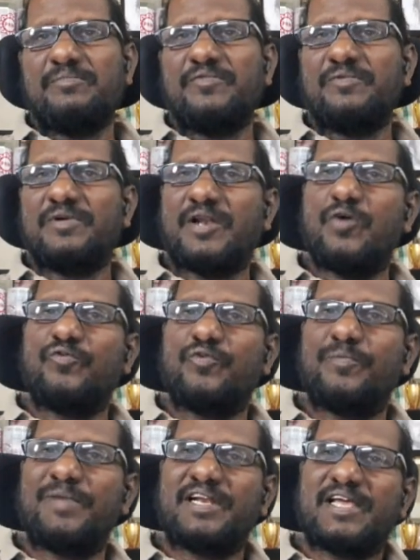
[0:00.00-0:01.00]
Now
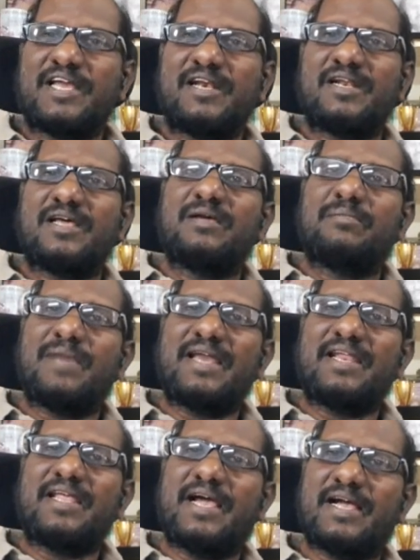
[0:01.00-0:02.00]
women can
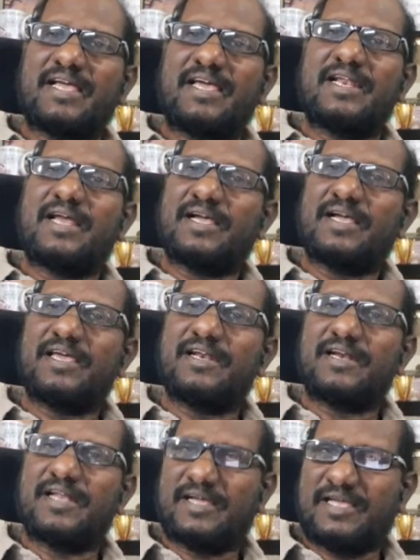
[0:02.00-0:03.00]
marry again,
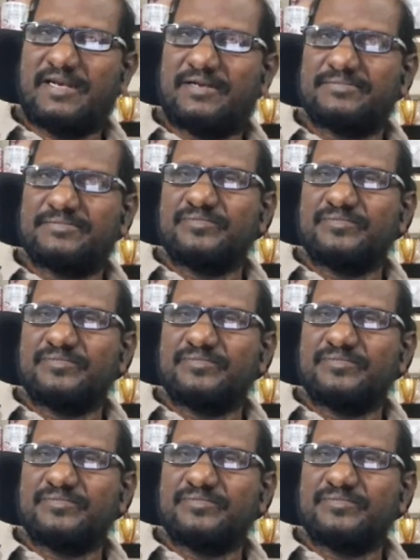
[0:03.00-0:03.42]
and again.